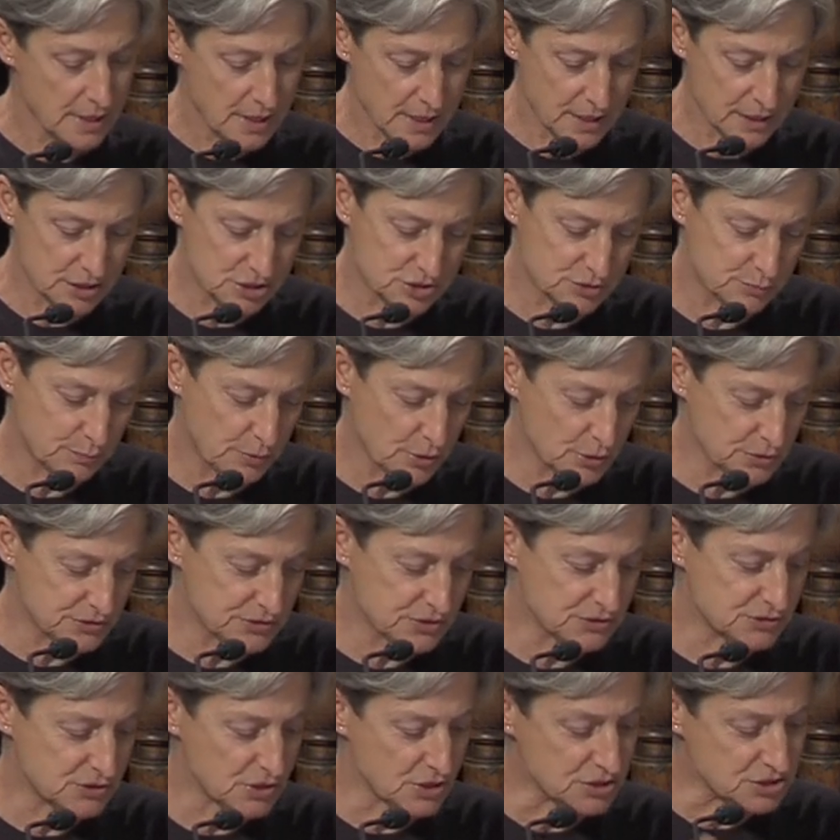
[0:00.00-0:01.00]

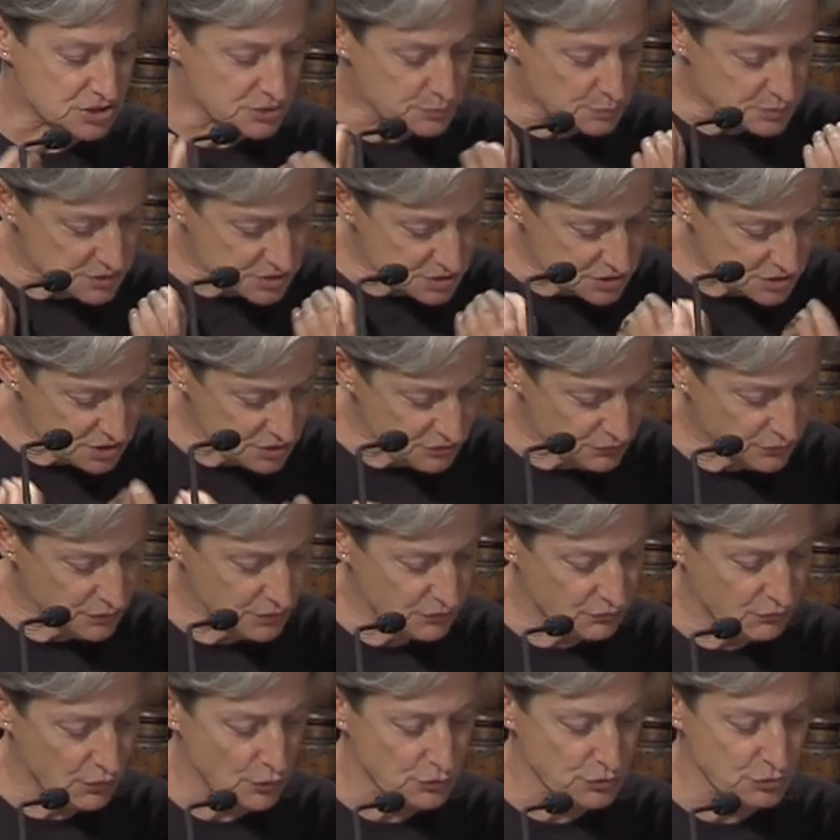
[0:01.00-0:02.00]
exposes a
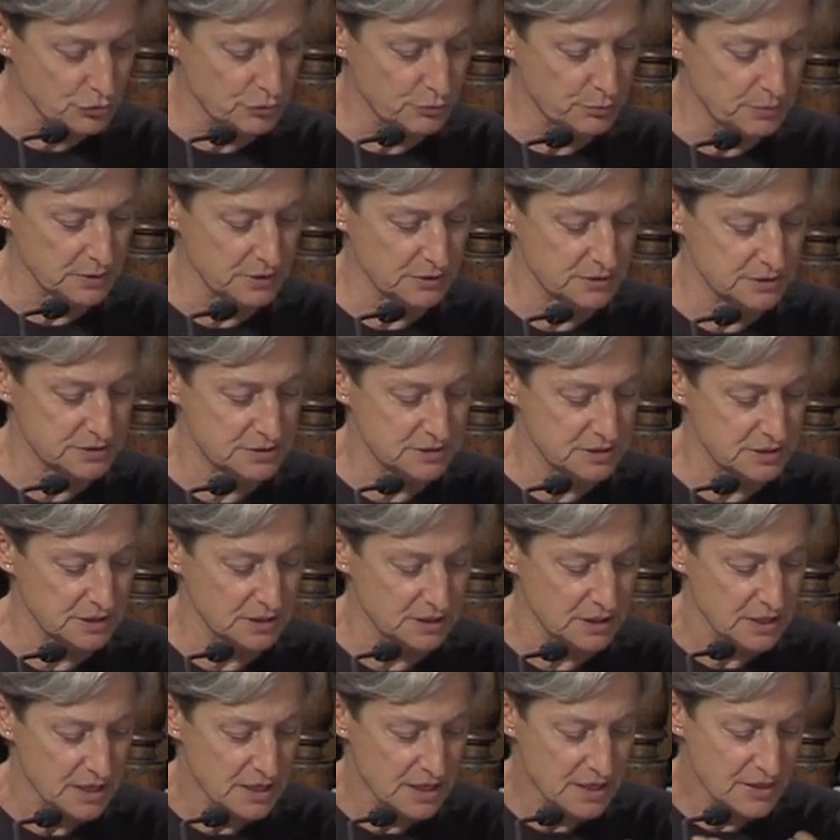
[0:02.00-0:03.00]
specific
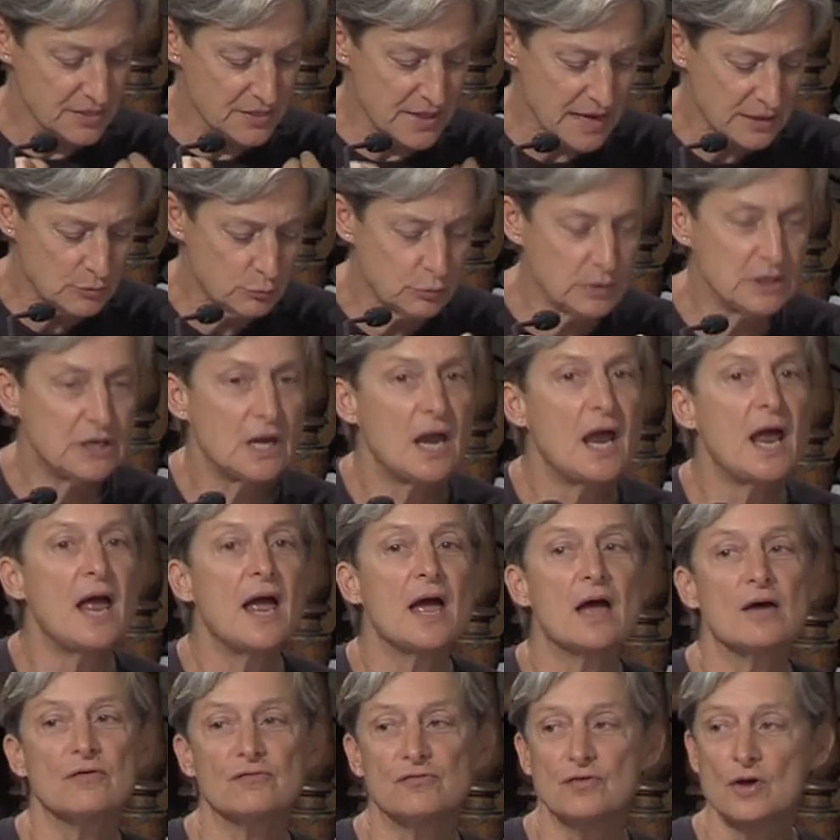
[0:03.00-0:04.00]
vulnerability that we
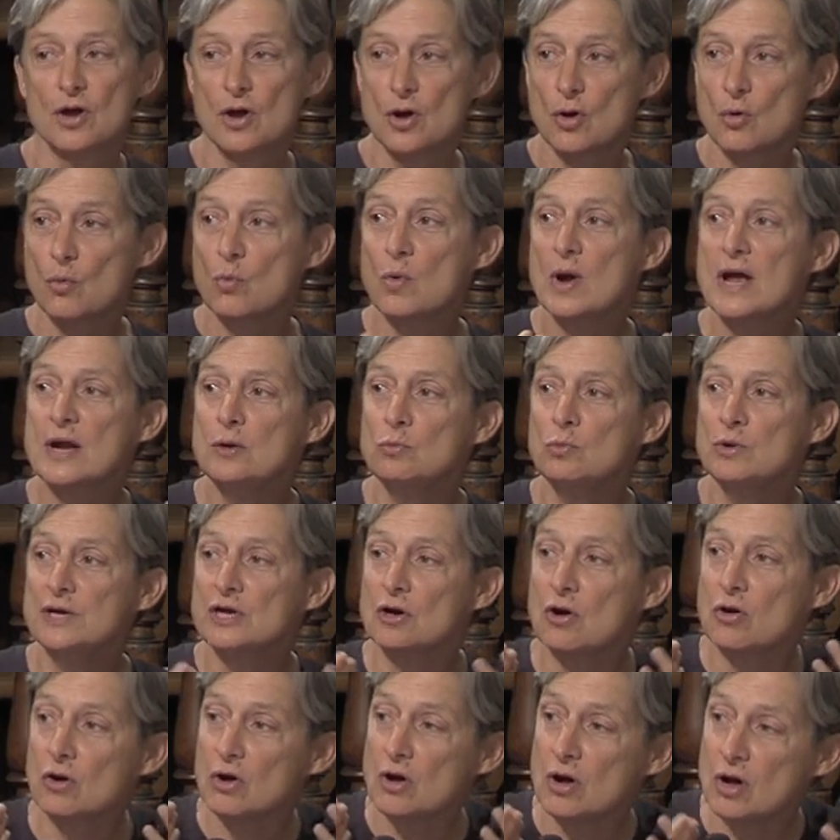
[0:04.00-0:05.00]
have when we
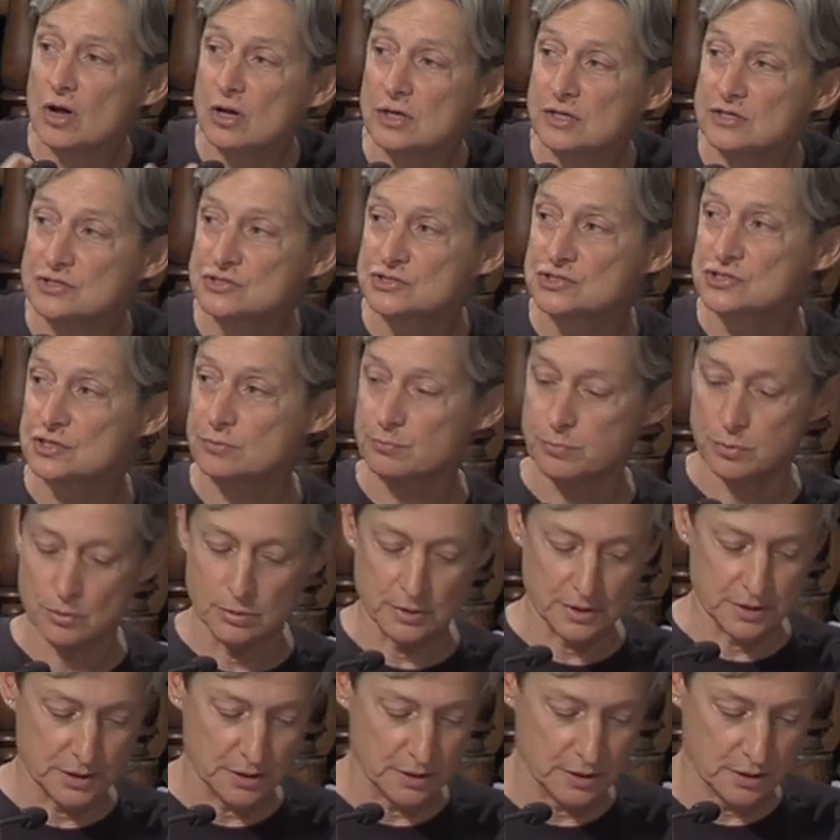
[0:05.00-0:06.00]
are
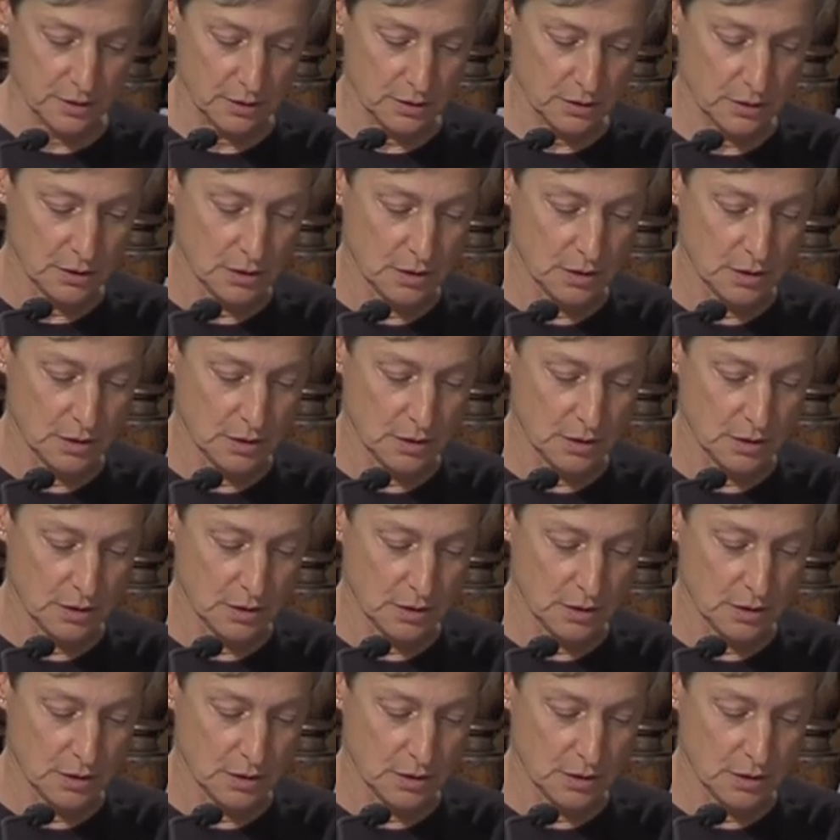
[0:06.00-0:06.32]
unsupported,